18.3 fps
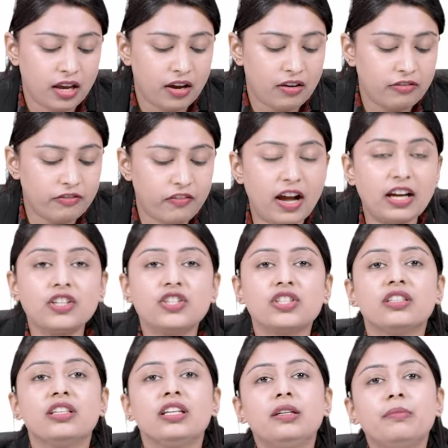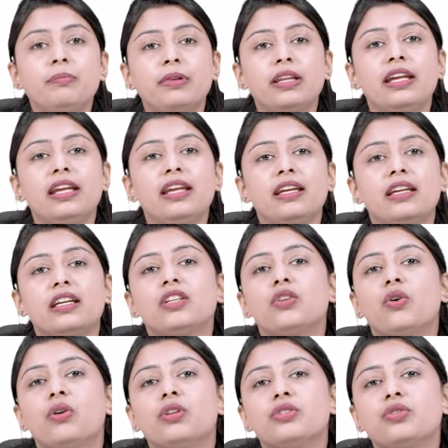Functional play, it
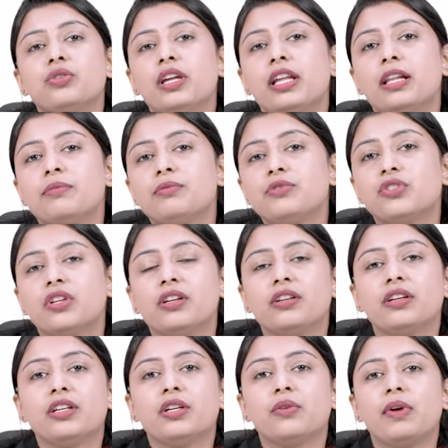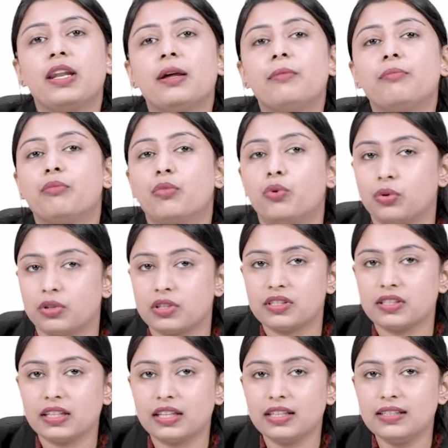also helps children develop motor
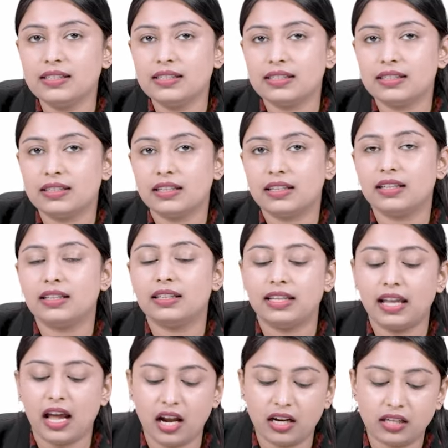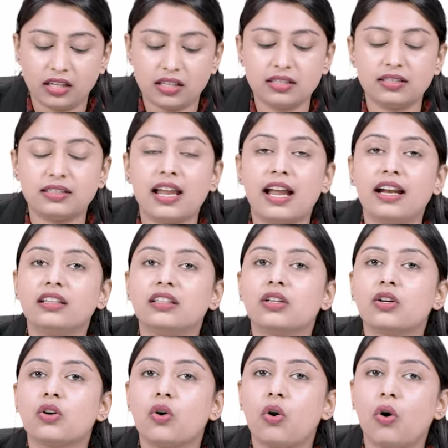skills. They understand
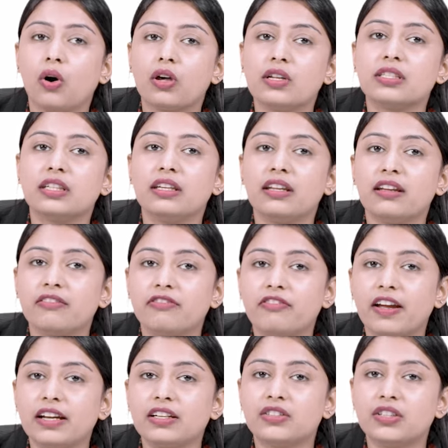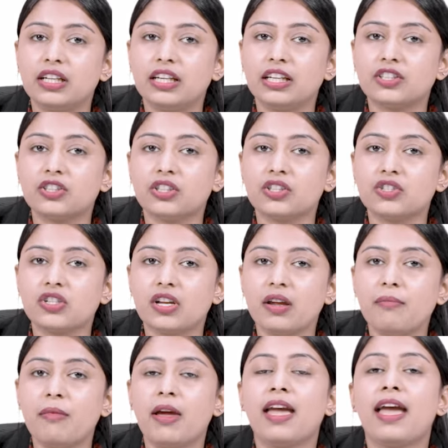the cause and effect
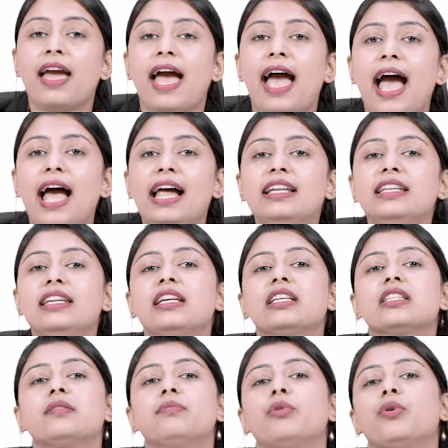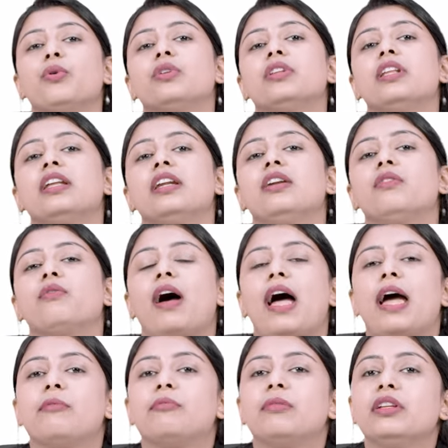relationship and they explore their
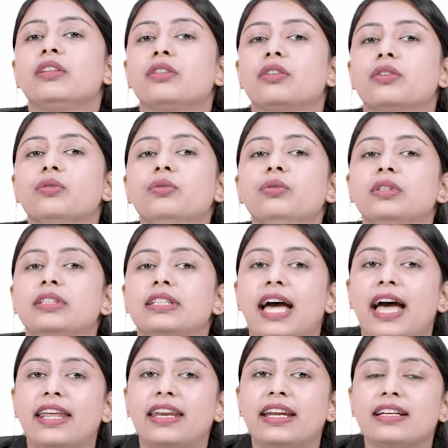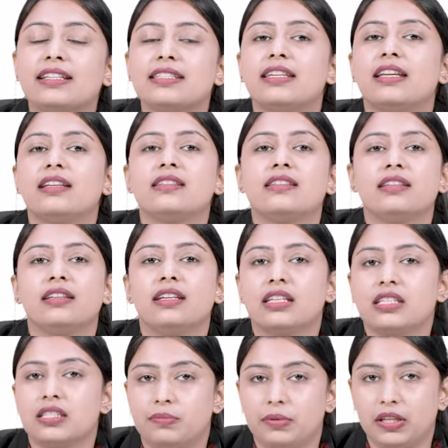environment through direct sensory
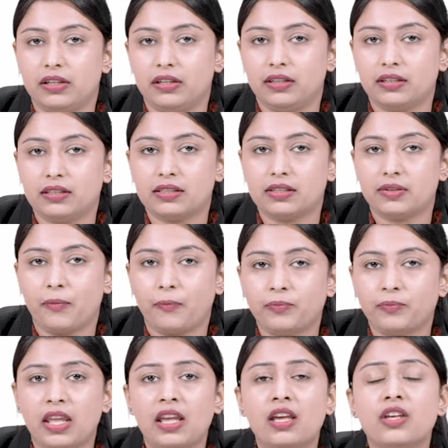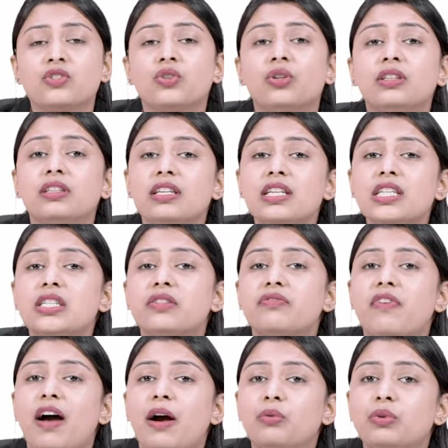experience. So this
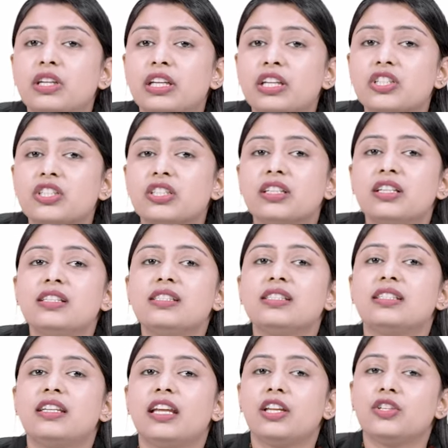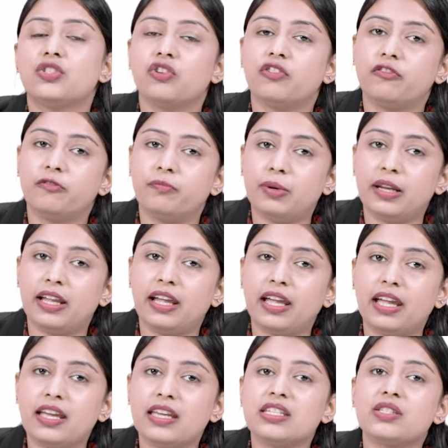foundational stage of
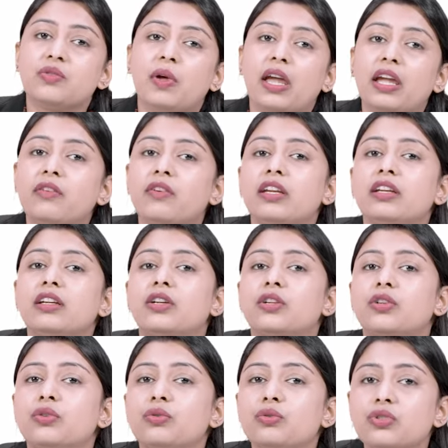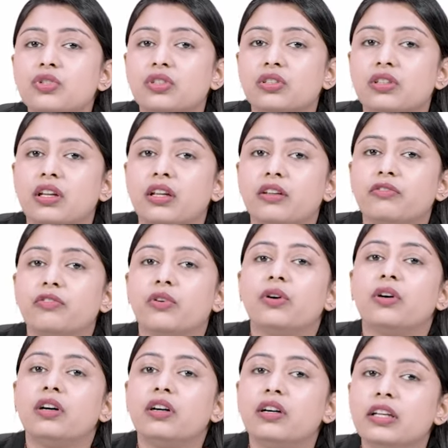play is very crucial
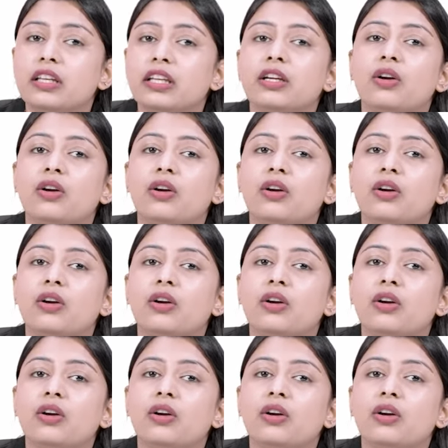for early